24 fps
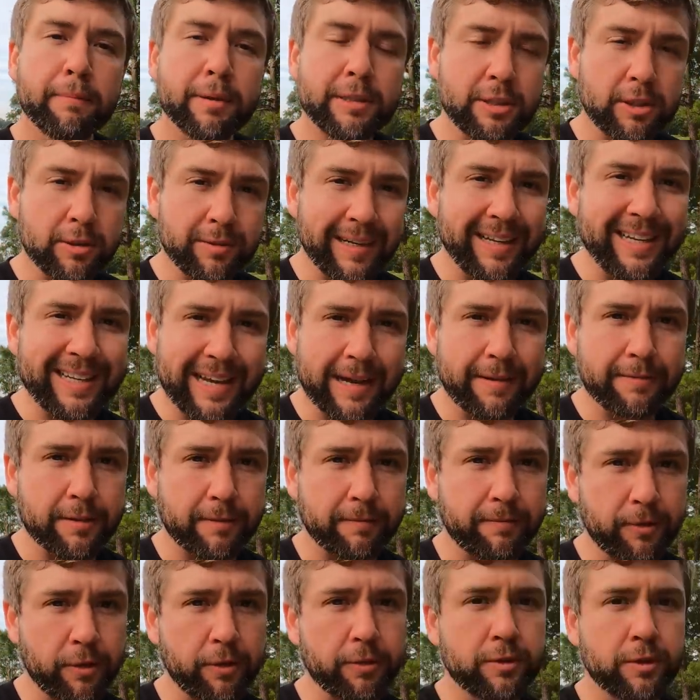But you need to have
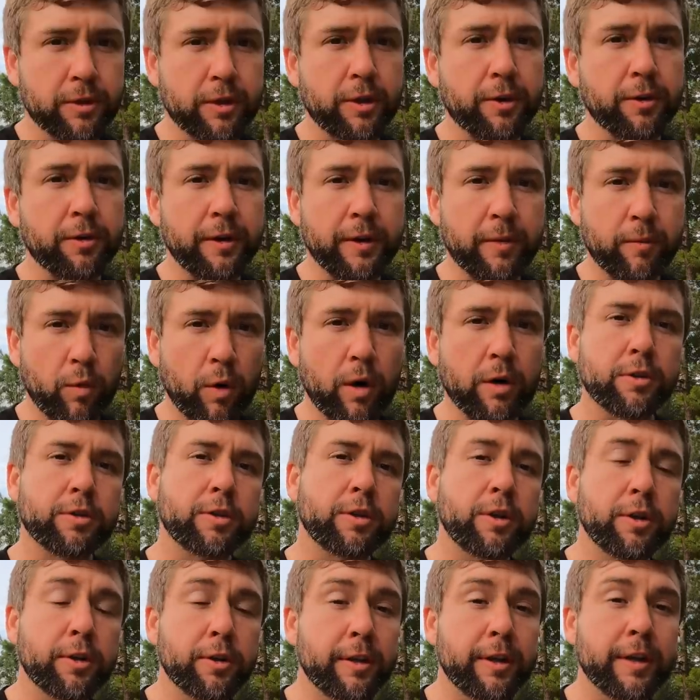some food security, water
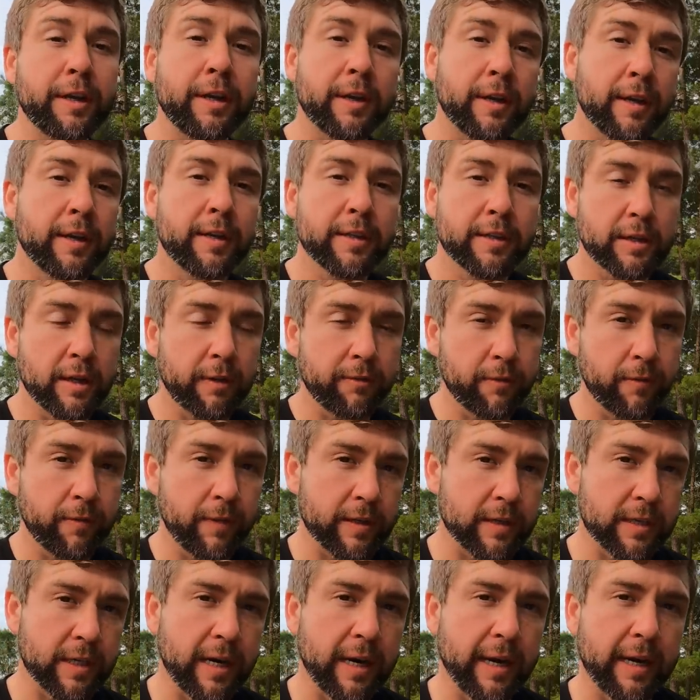security,
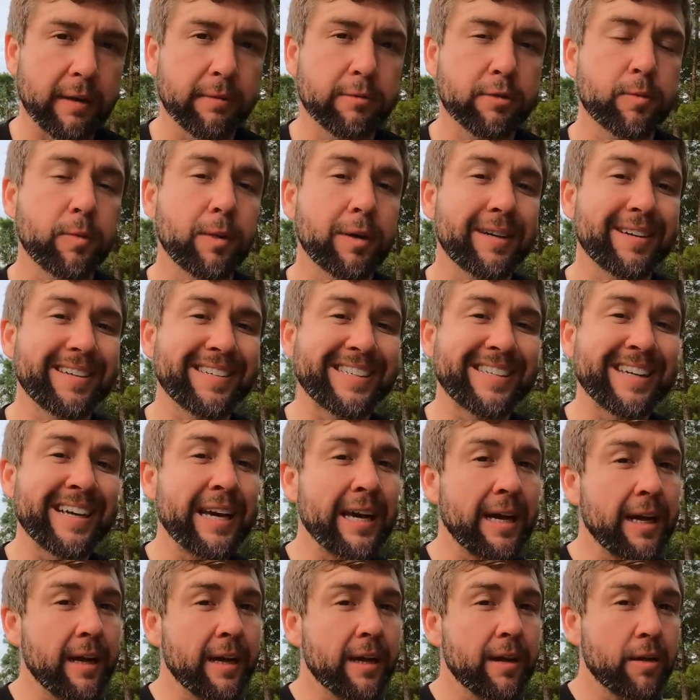self-defense items, because
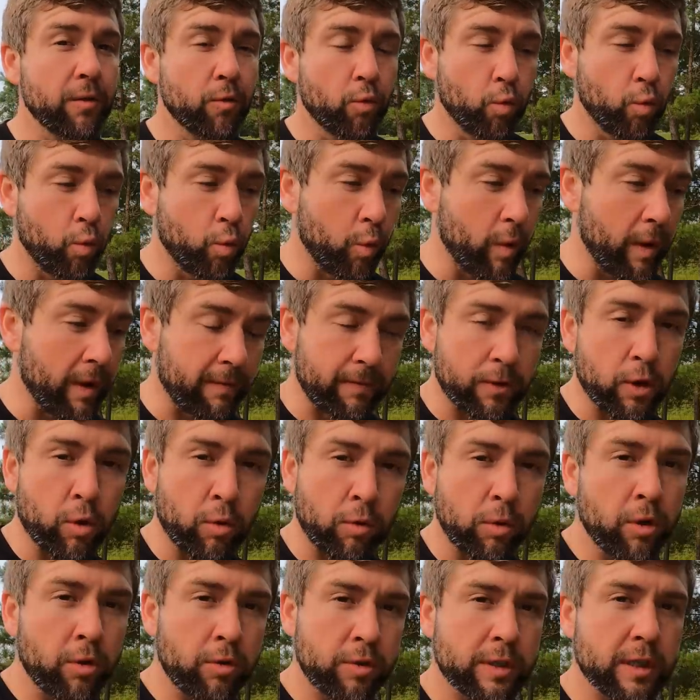if
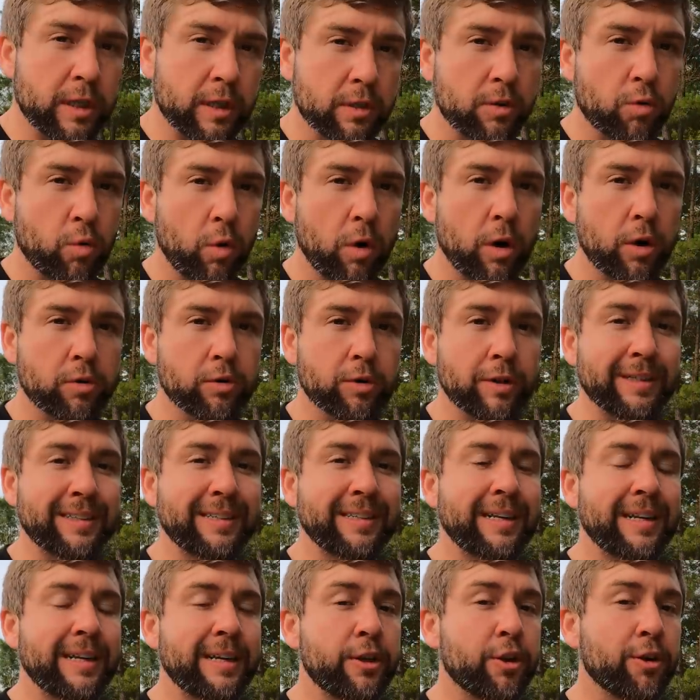you lose this quadrant,
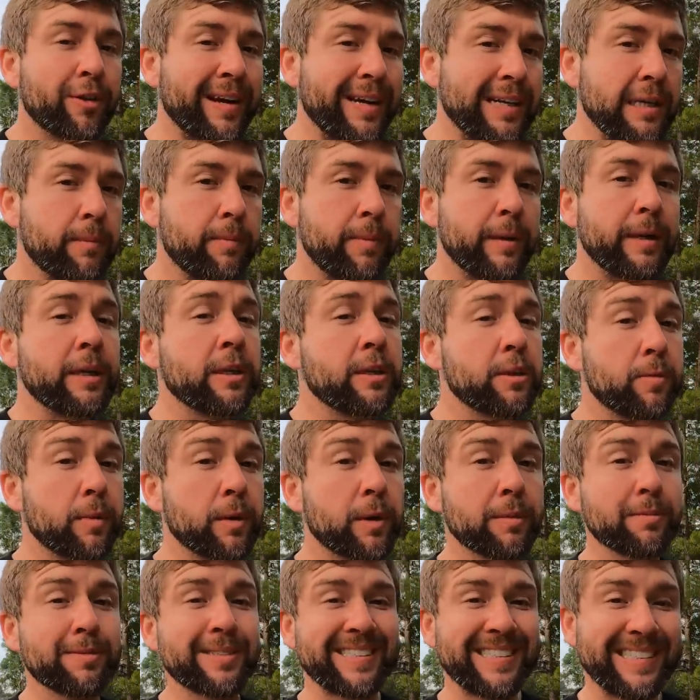your independence
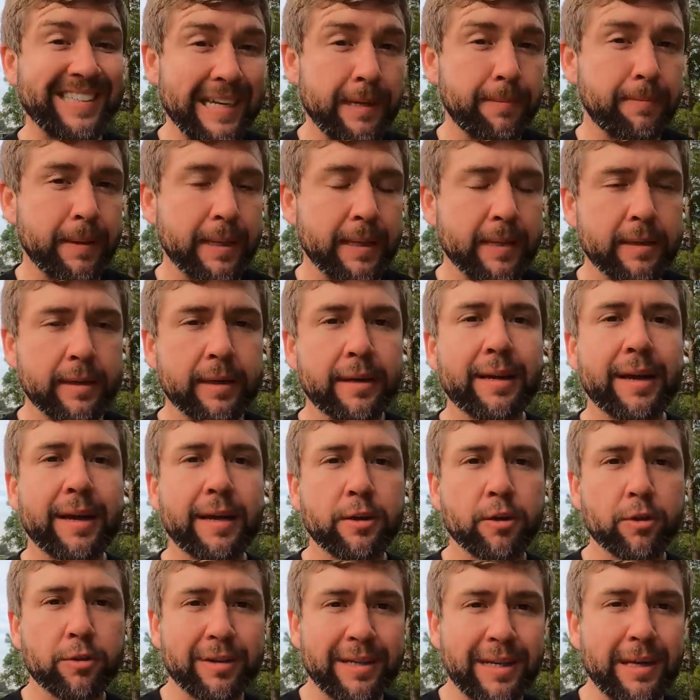becomes dependent,
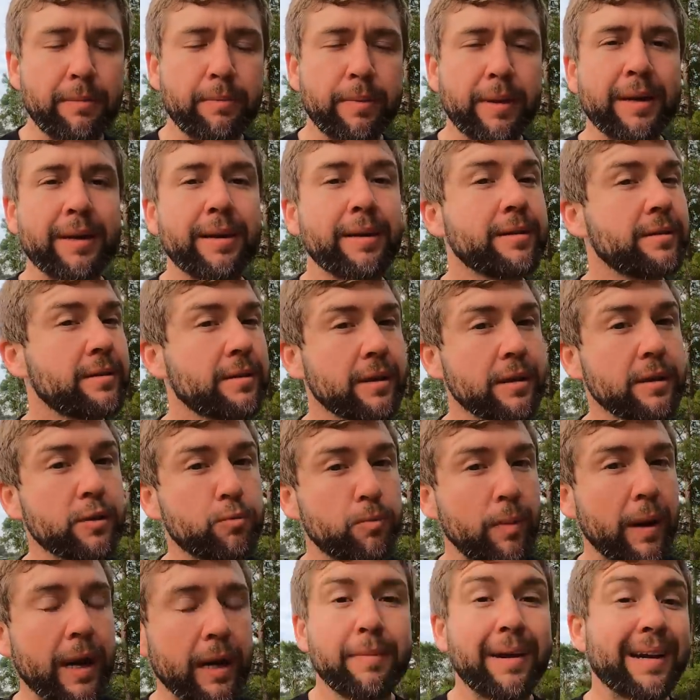and your dependence is
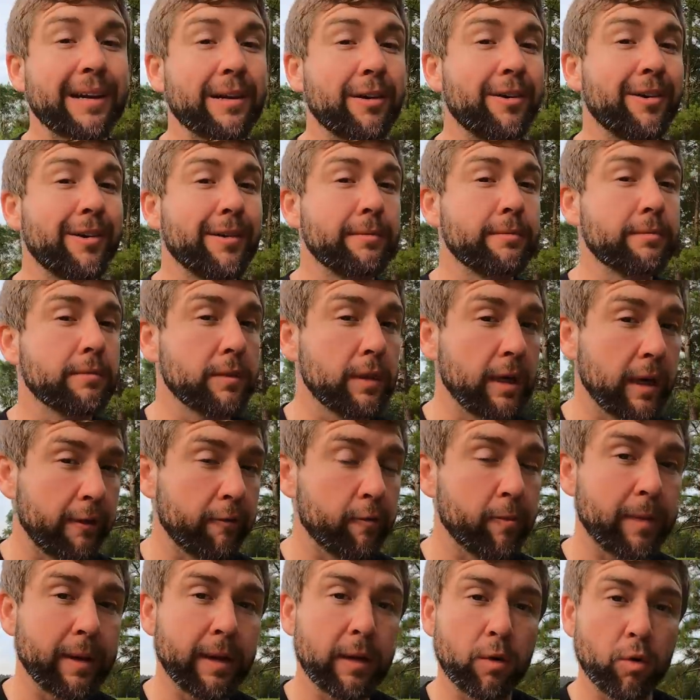back on
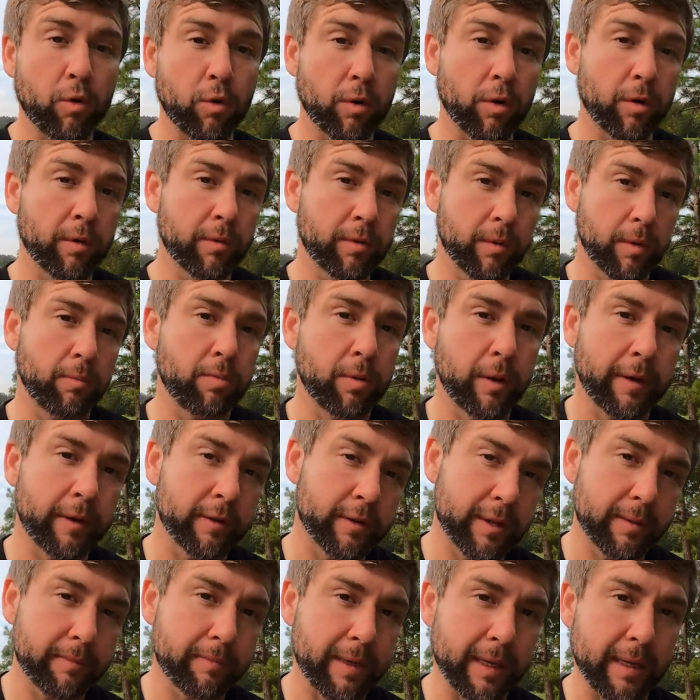government or the
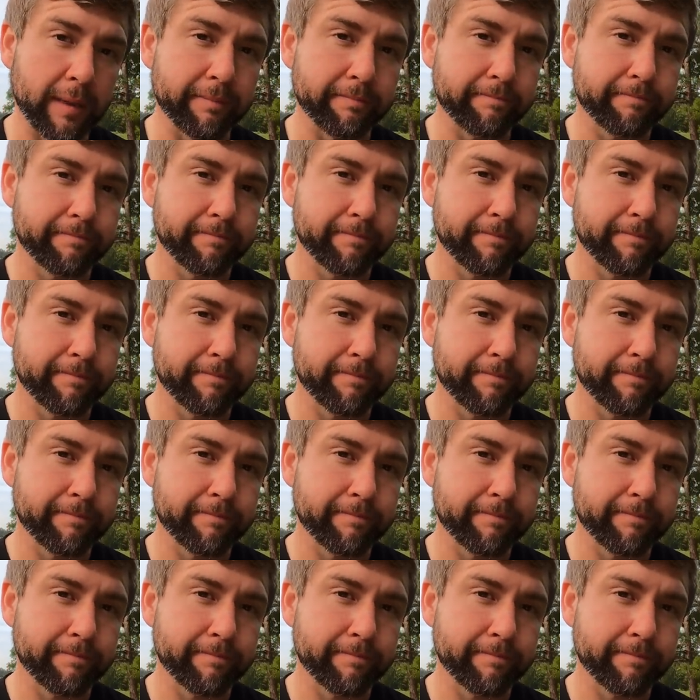players that be.